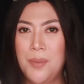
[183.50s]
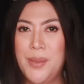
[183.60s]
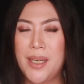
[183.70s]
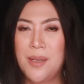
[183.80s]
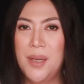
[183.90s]

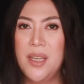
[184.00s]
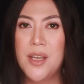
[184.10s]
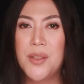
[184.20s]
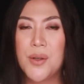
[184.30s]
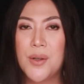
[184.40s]
them,
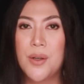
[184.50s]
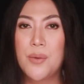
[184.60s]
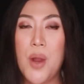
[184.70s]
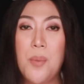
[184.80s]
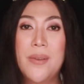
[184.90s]

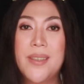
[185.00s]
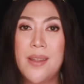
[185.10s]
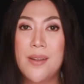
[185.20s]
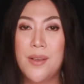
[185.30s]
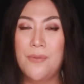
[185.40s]
another
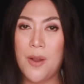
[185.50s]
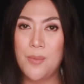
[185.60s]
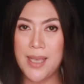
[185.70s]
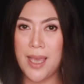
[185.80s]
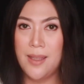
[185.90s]
representative
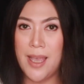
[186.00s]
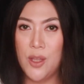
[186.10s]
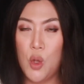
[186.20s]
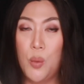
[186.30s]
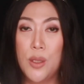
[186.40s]
from
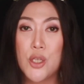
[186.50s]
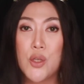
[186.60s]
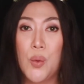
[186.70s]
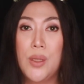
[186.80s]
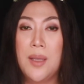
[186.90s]
Thailand who will
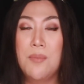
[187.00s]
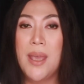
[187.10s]
surely make